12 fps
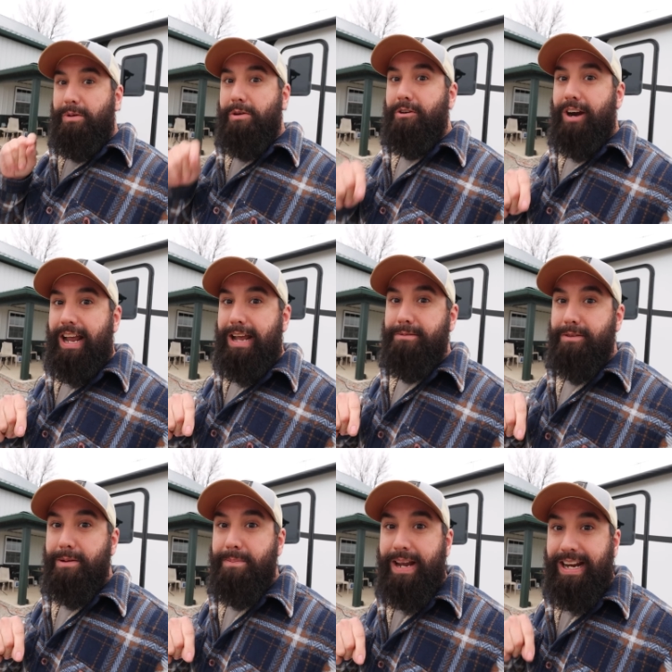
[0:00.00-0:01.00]
we were able
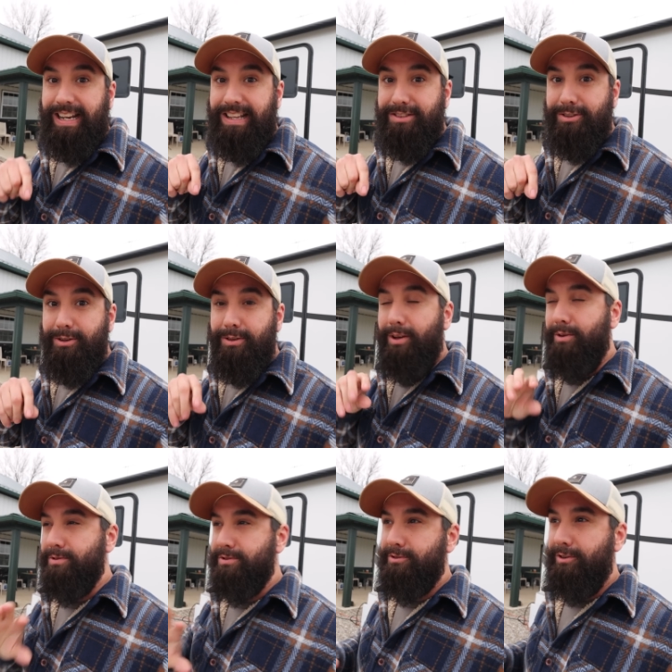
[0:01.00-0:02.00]
to make it through
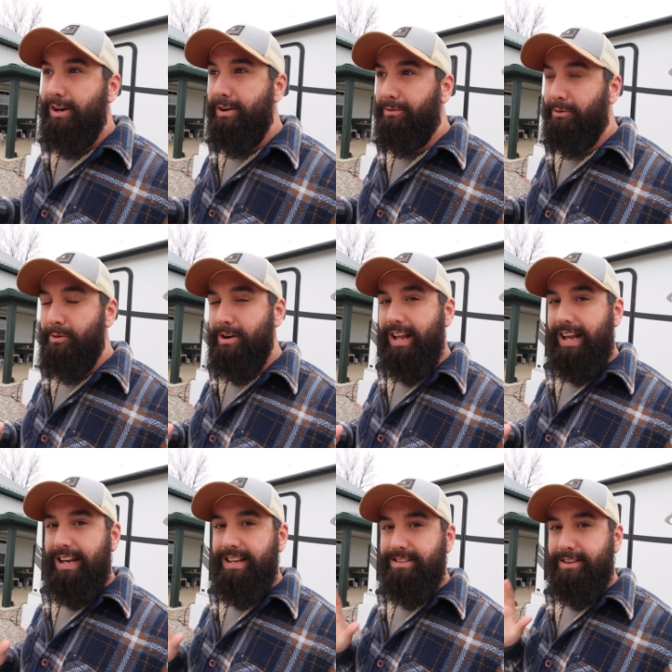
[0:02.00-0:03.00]
those 3 or 4
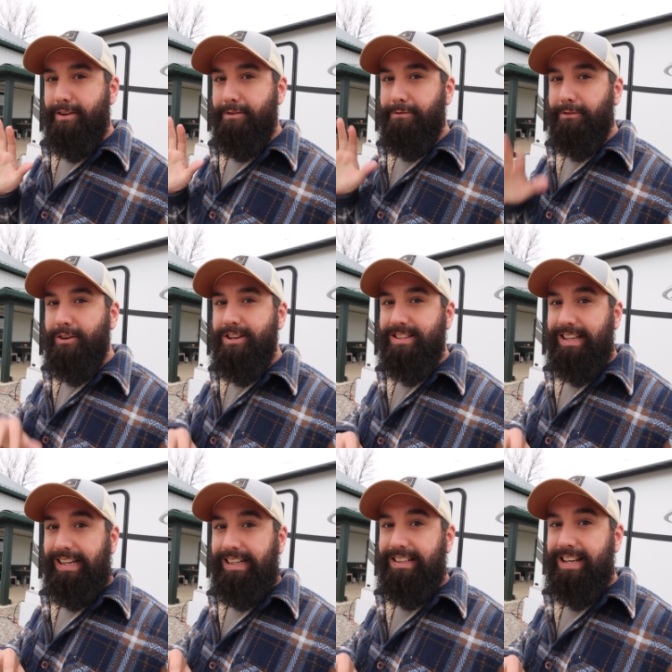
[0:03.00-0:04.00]
days of
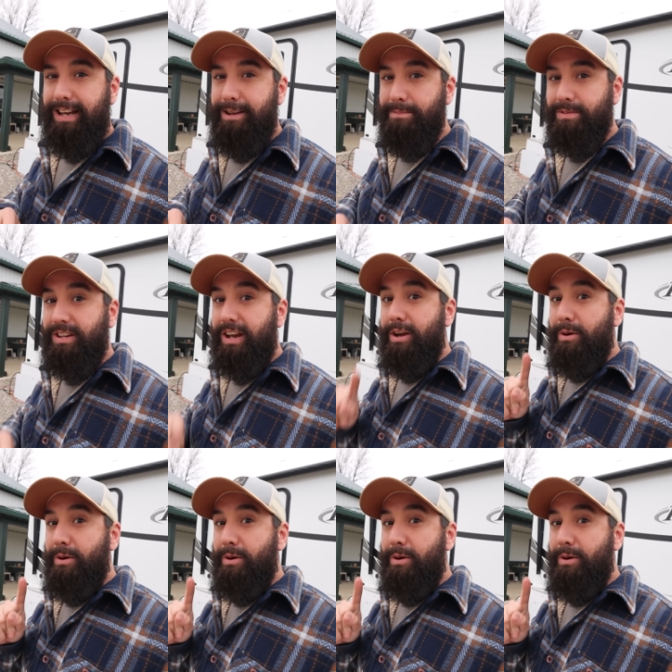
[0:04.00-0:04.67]
freezing temps.